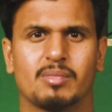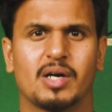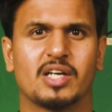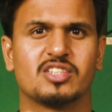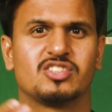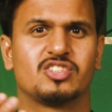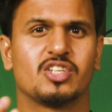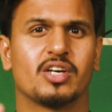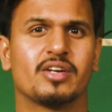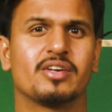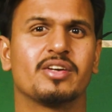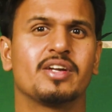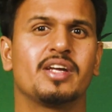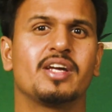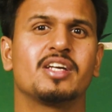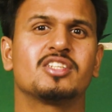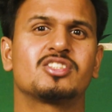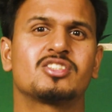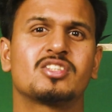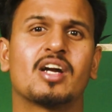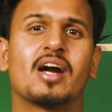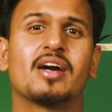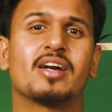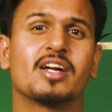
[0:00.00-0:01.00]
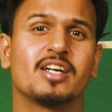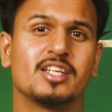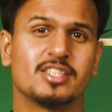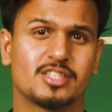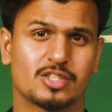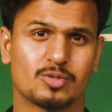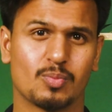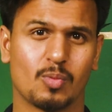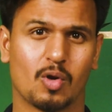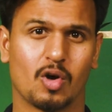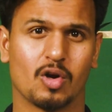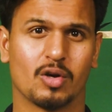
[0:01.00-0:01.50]
My journey started
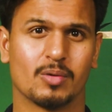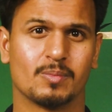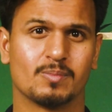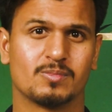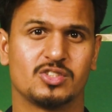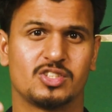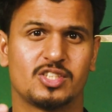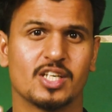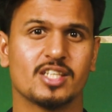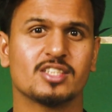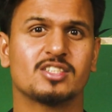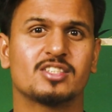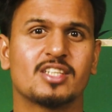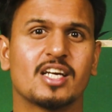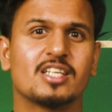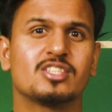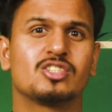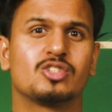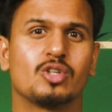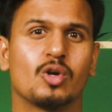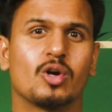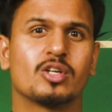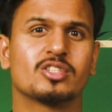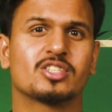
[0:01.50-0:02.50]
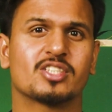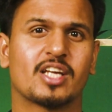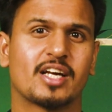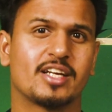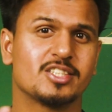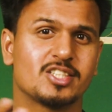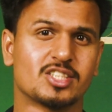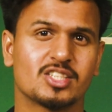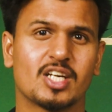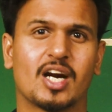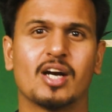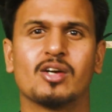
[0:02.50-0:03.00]
small, just as yours can
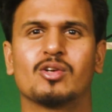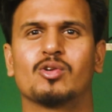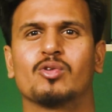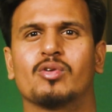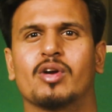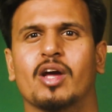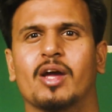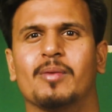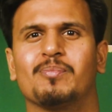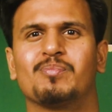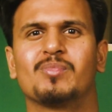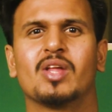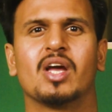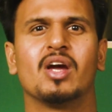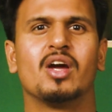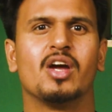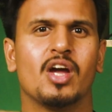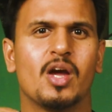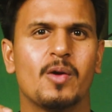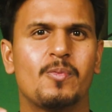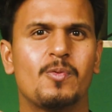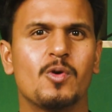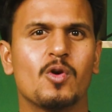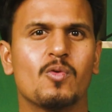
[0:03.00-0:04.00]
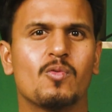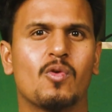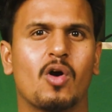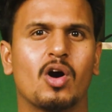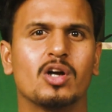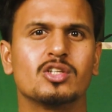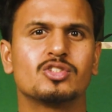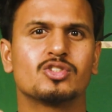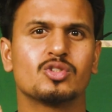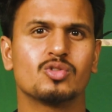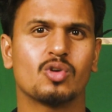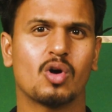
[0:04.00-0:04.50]
start today. If you
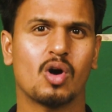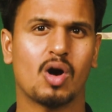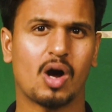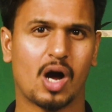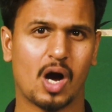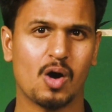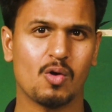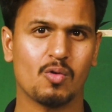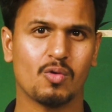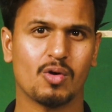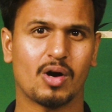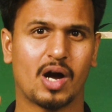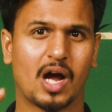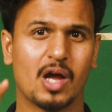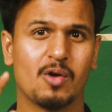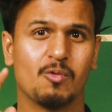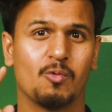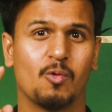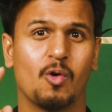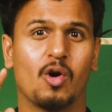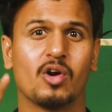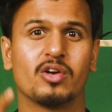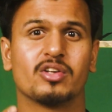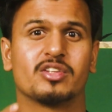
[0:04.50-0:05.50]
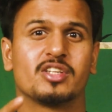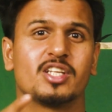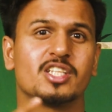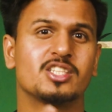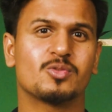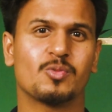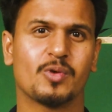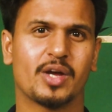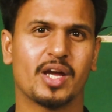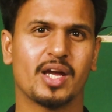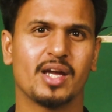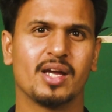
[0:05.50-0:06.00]
want to know how I want this
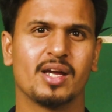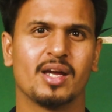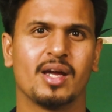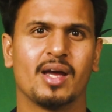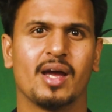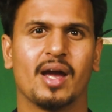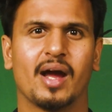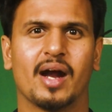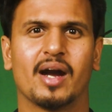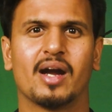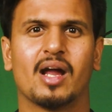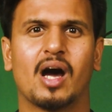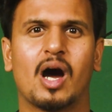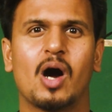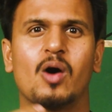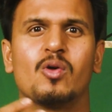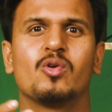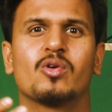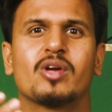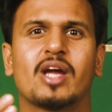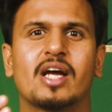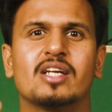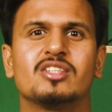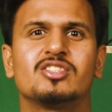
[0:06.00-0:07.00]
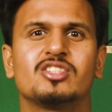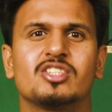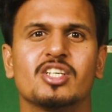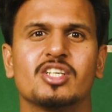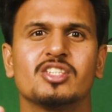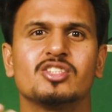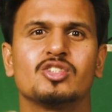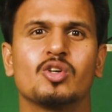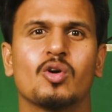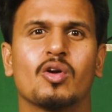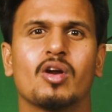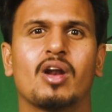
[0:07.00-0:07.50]
way and how you can
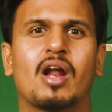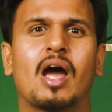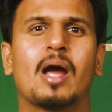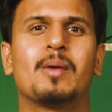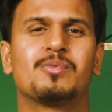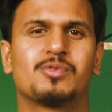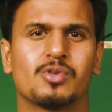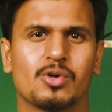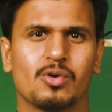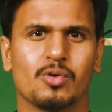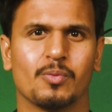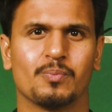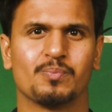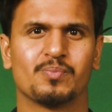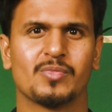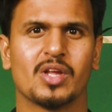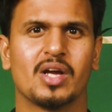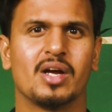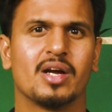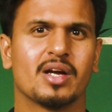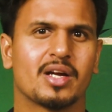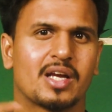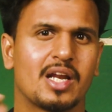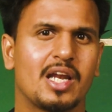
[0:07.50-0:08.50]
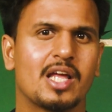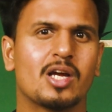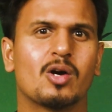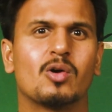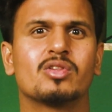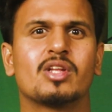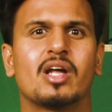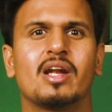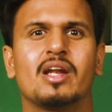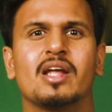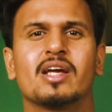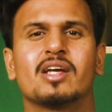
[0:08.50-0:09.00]
change your life too, click on
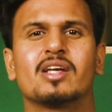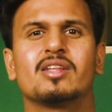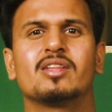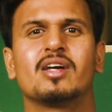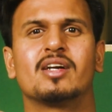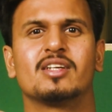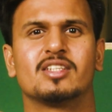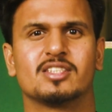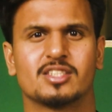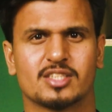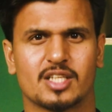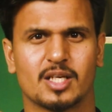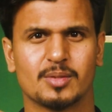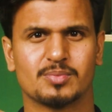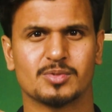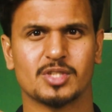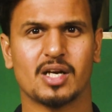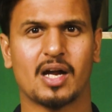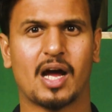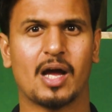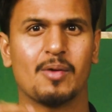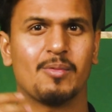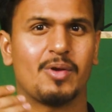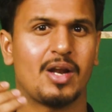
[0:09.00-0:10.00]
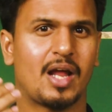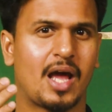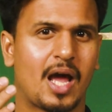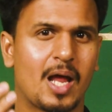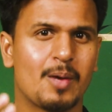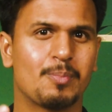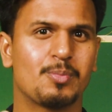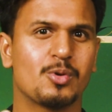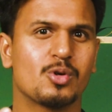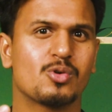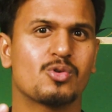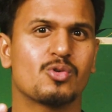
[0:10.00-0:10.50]
the link in the description. I will
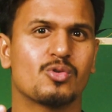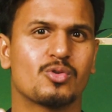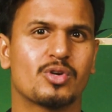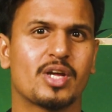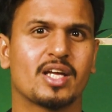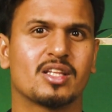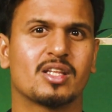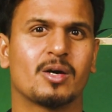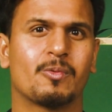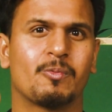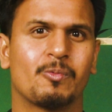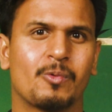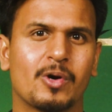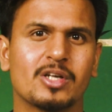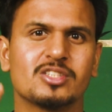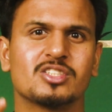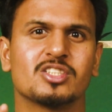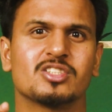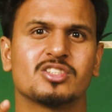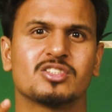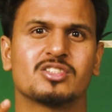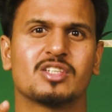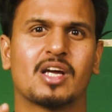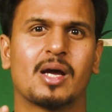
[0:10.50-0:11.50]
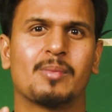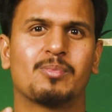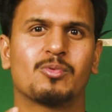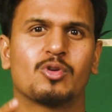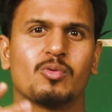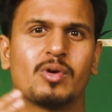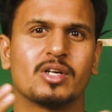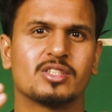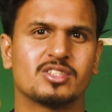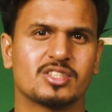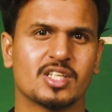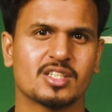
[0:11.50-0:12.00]
help you to take the first step
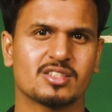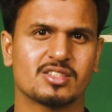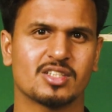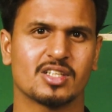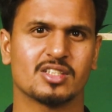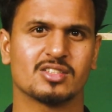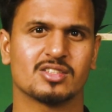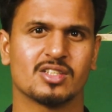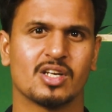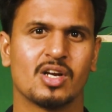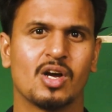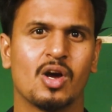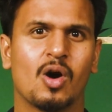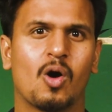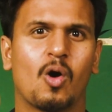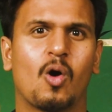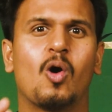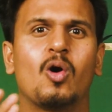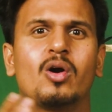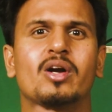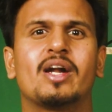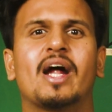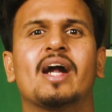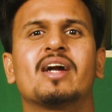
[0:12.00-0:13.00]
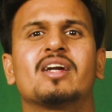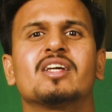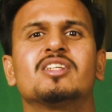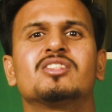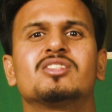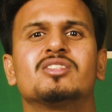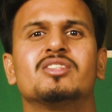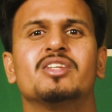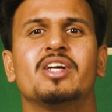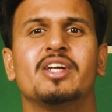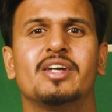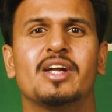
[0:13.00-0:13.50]
towards success. All that is
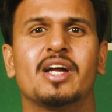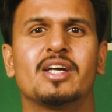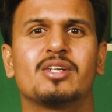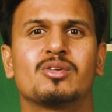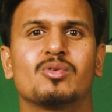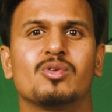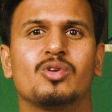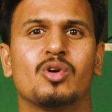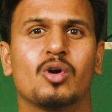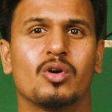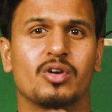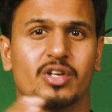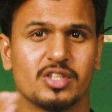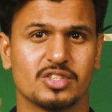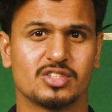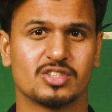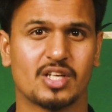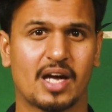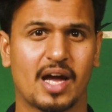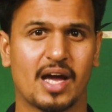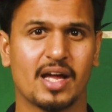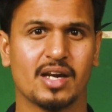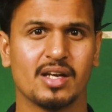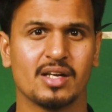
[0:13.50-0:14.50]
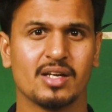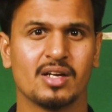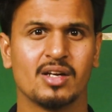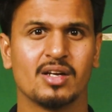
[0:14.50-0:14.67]
needed to your desire.